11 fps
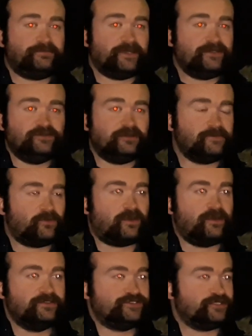to be number
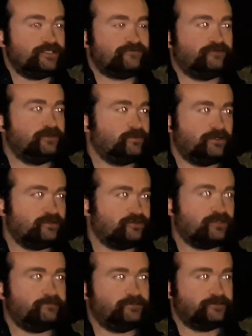one choice for the World
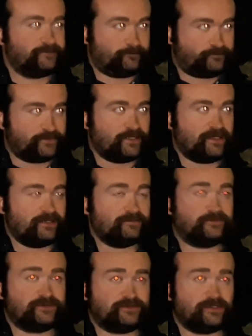Cup.
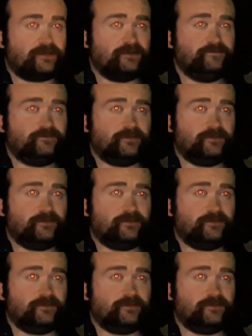Starting